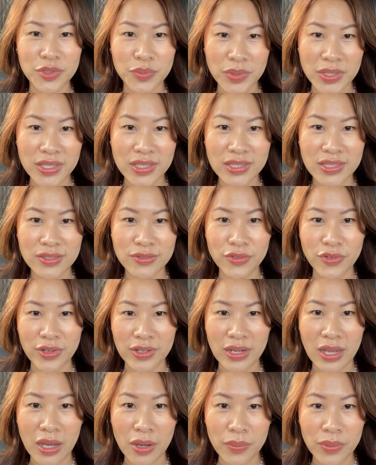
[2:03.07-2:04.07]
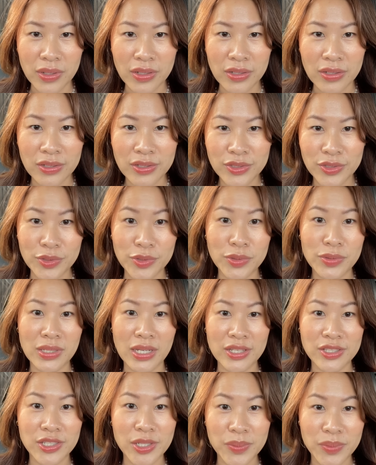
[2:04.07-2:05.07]
weeks for an hour to do
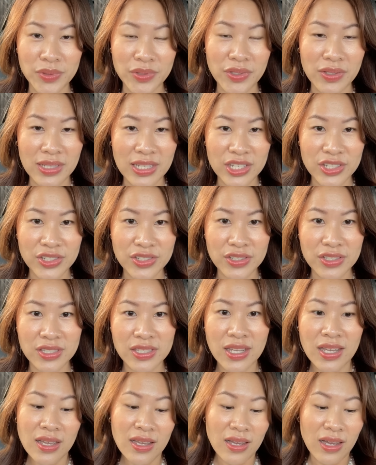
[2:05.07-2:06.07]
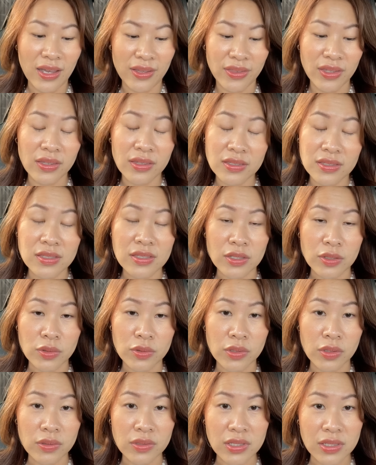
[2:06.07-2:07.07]
touch-ups on your lashes, I think this is a
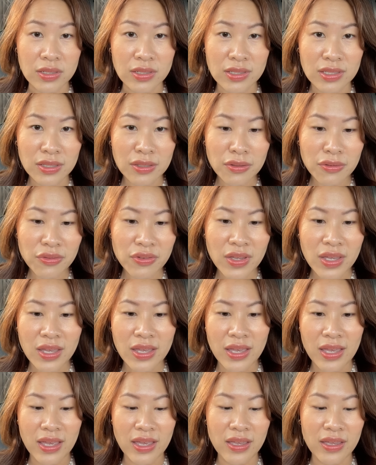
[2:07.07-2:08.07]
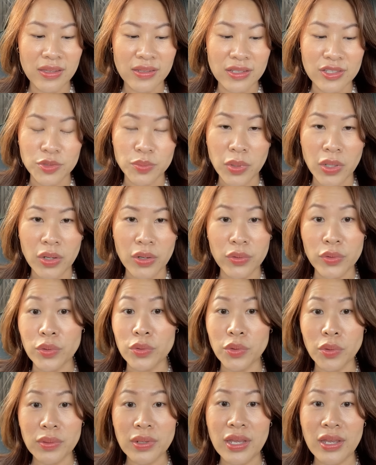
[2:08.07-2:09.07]
good alternative. And as well, you
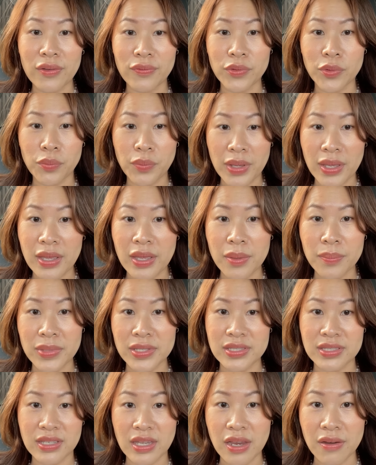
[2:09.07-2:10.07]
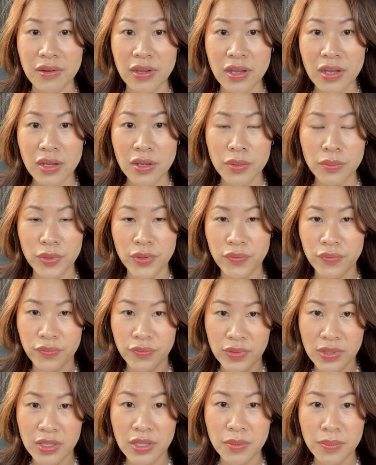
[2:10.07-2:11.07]
don't have to wear mascara with
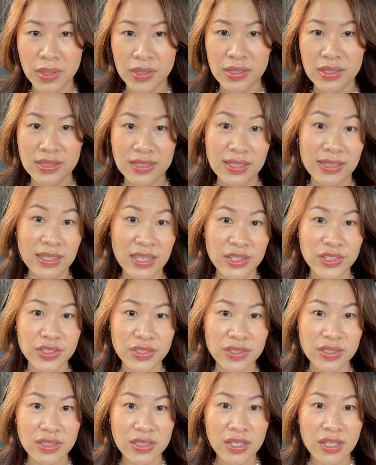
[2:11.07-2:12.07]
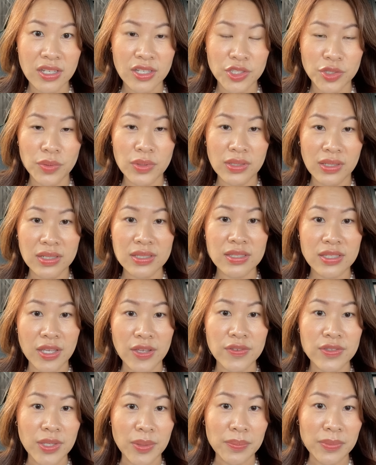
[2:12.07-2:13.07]
the magnetic lashes, so it does
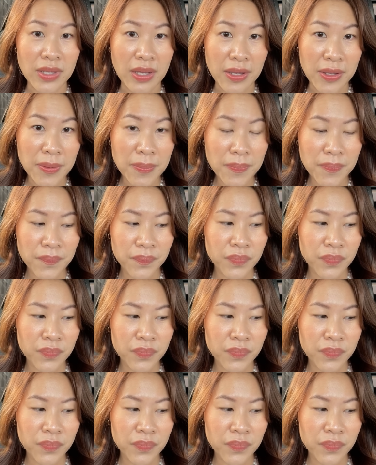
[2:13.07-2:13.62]
save some time.